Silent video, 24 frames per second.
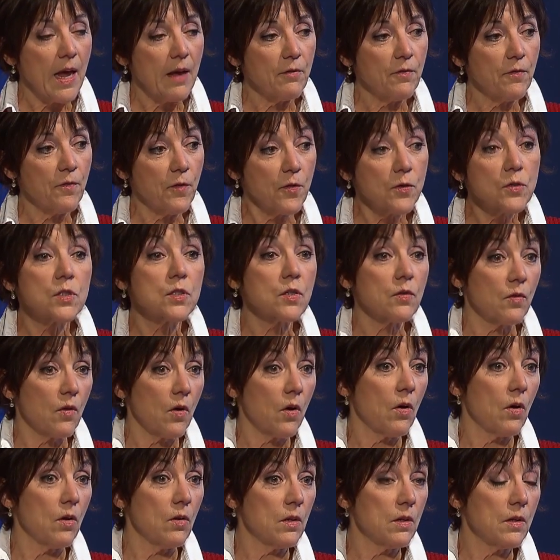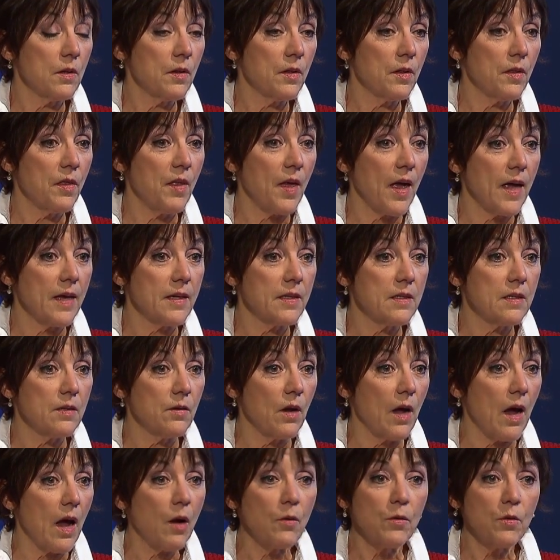first of all, that
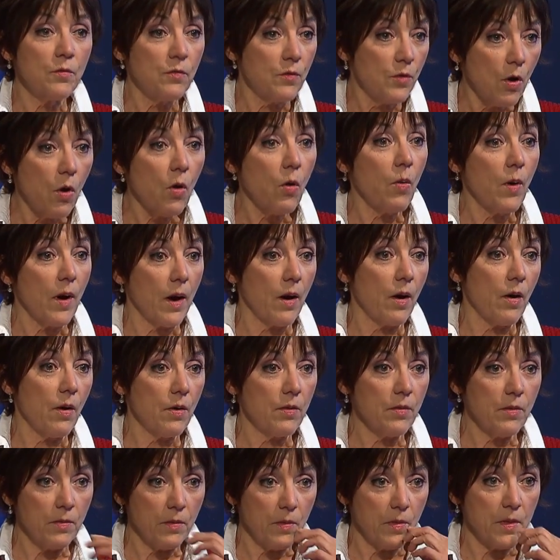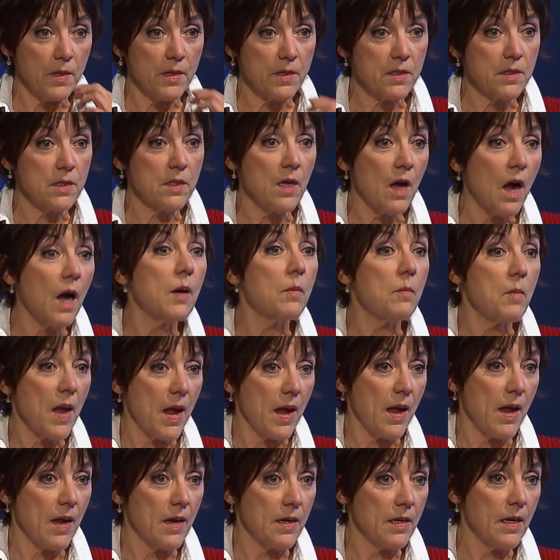out of nowhere this young
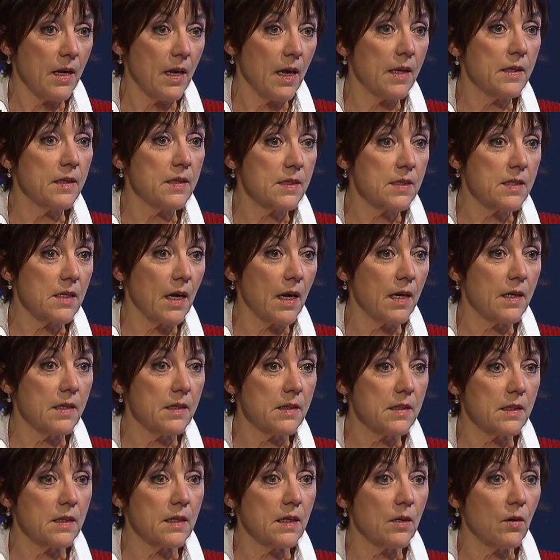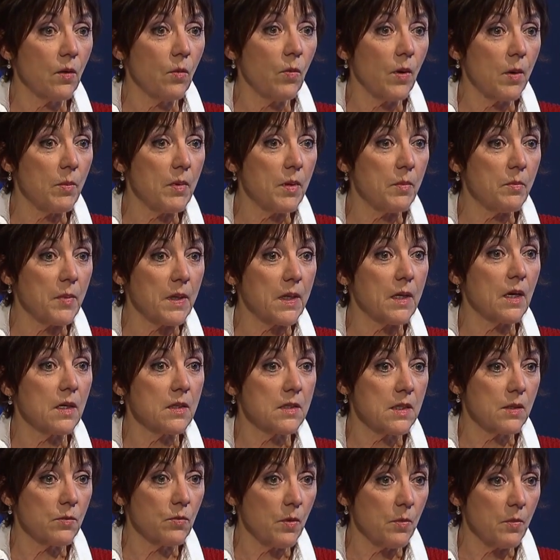man had decided to kill women
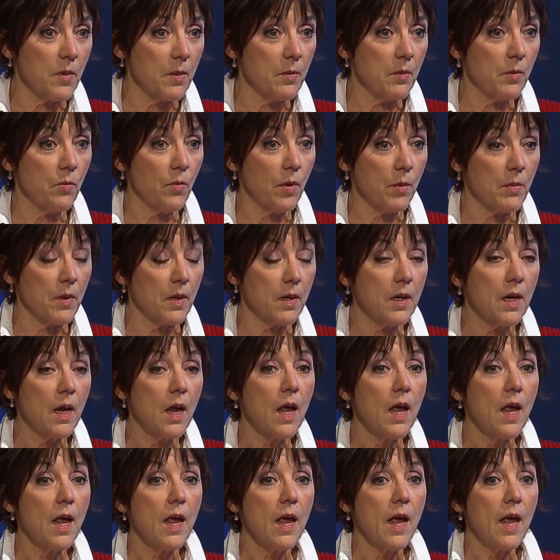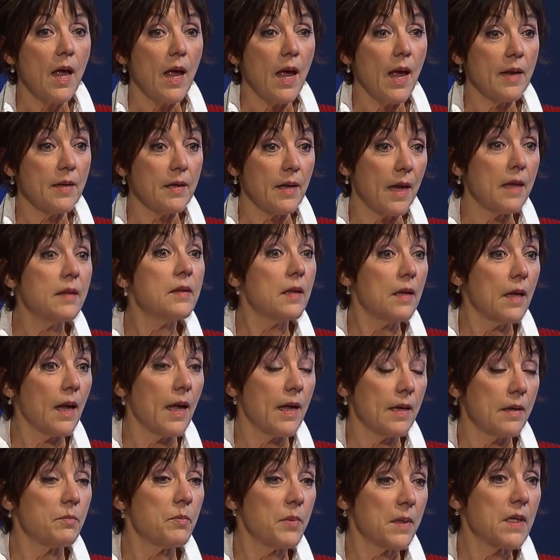because they were women and, and,
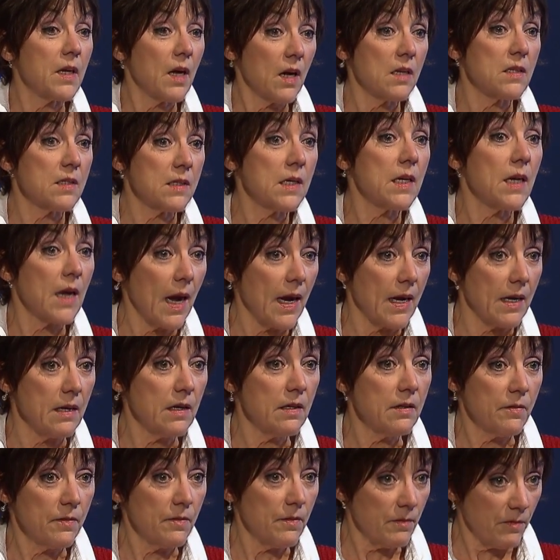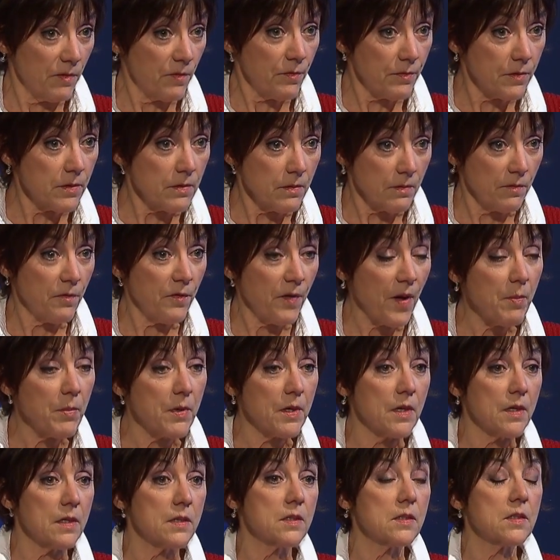and because he hated f
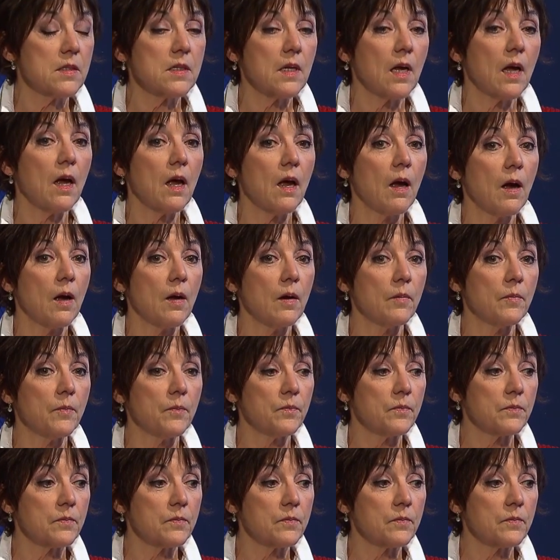feminists. Um,